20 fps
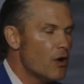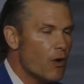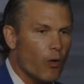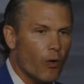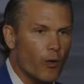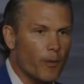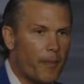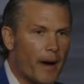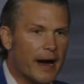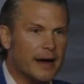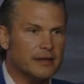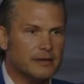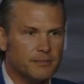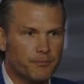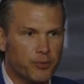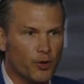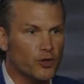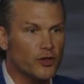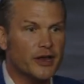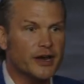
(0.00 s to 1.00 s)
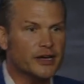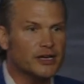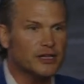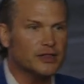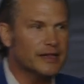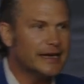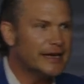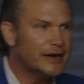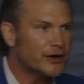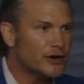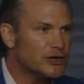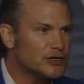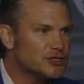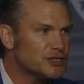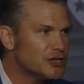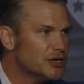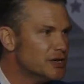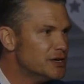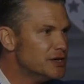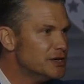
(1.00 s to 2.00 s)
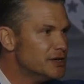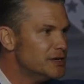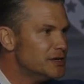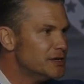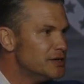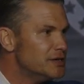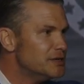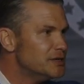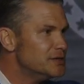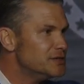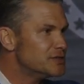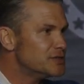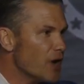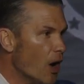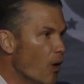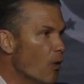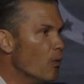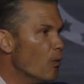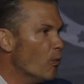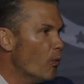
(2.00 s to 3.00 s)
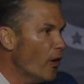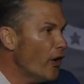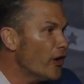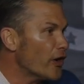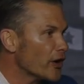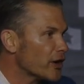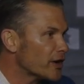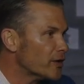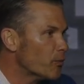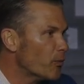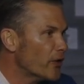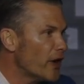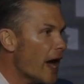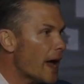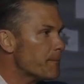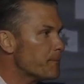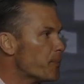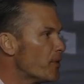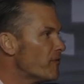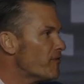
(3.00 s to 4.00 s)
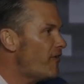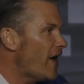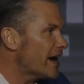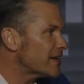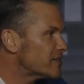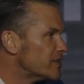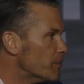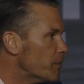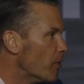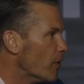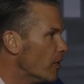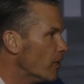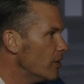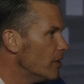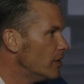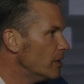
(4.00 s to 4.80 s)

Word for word: or by political leaders don't work. We're not perfectible.